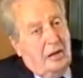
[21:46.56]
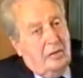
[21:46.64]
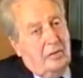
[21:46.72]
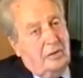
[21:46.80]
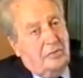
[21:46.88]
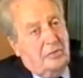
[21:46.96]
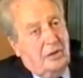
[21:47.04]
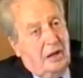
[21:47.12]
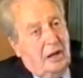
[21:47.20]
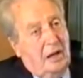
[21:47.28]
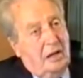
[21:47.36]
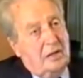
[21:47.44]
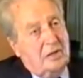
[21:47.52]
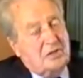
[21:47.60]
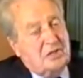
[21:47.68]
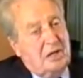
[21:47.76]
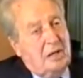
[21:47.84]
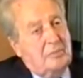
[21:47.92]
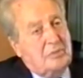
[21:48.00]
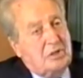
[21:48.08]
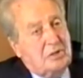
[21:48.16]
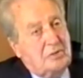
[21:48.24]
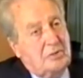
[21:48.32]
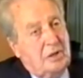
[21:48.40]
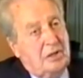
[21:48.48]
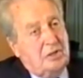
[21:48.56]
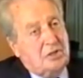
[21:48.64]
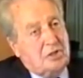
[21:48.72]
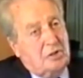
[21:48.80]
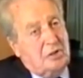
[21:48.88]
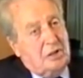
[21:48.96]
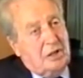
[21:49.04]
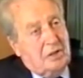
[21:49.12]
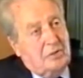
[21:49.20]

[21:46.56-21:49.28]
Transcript: That they seem to enjoy